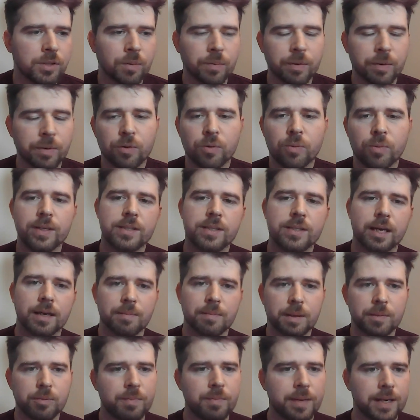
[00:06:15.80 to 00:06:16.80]
So we're always
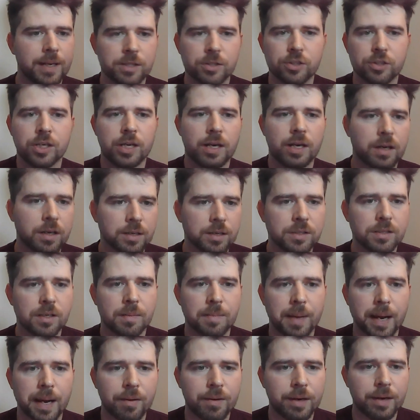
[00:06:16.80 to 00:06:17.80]
getting people messaging us
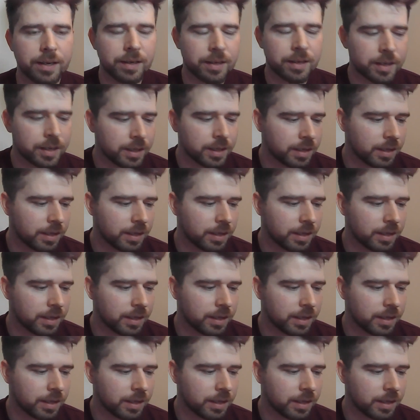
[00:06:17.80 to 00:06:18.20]
about it.